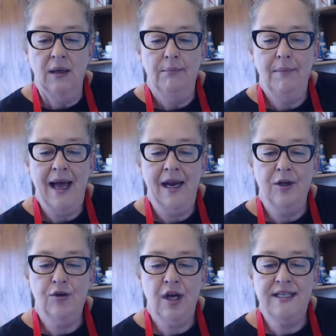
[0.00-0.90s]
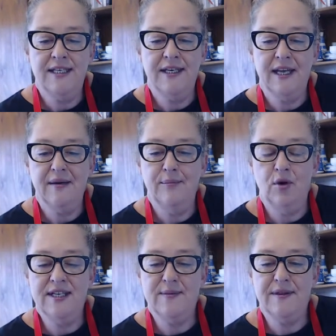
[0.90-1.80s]
Marla, good idea to get it
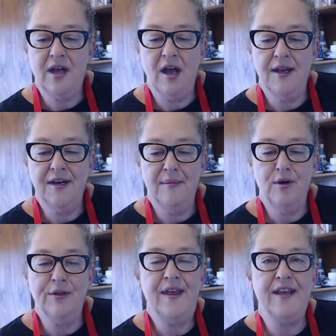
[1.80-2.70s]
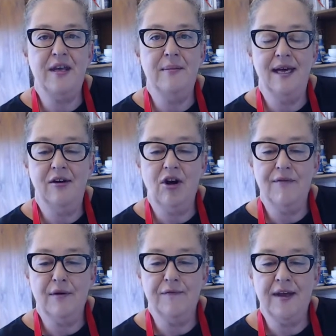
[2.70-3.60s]
moist with coconut milk. Thank you, Marla,
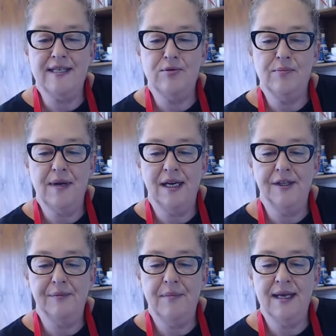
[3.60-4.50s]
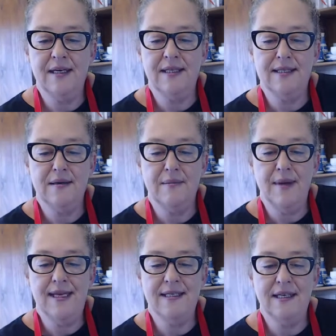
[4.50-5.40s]
over on Facebook. Marla's an
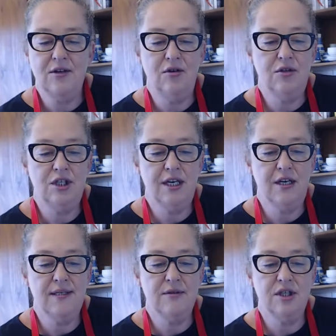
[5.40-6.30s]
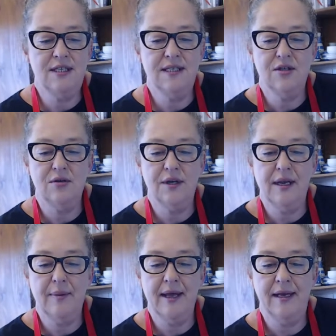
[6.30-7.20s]
amazing cook. She knows what she's talking
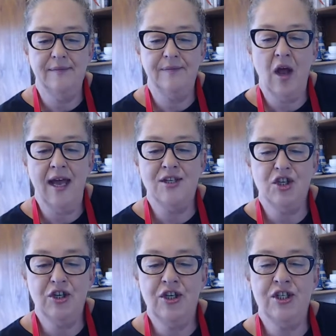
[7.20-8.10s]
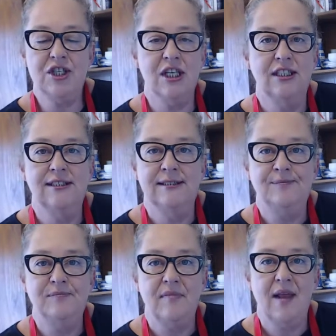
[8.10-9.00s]
about. Hi, Jude.
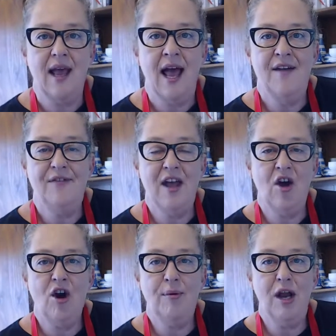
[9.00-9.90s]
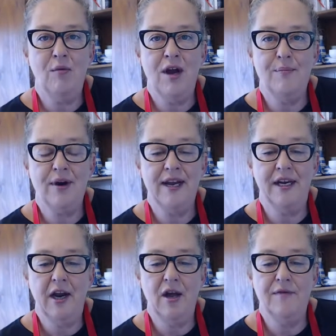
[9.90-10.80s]
Hey, if they're horrible, I won't bring
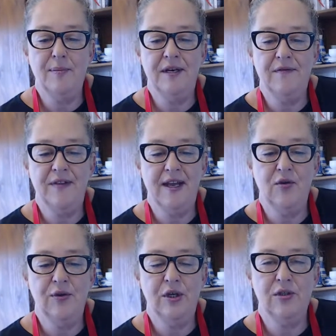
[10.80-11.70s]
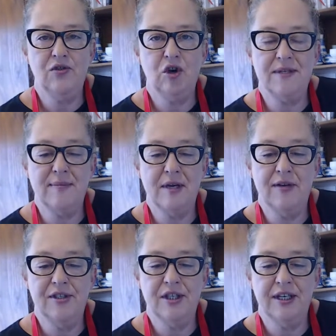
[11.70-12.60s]
any over, but if they're good, I'll drop some
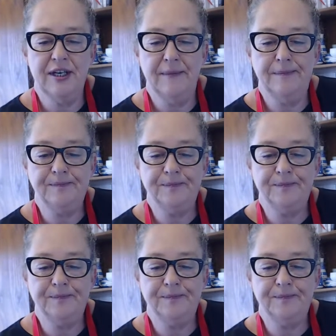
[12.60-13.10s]
over to you.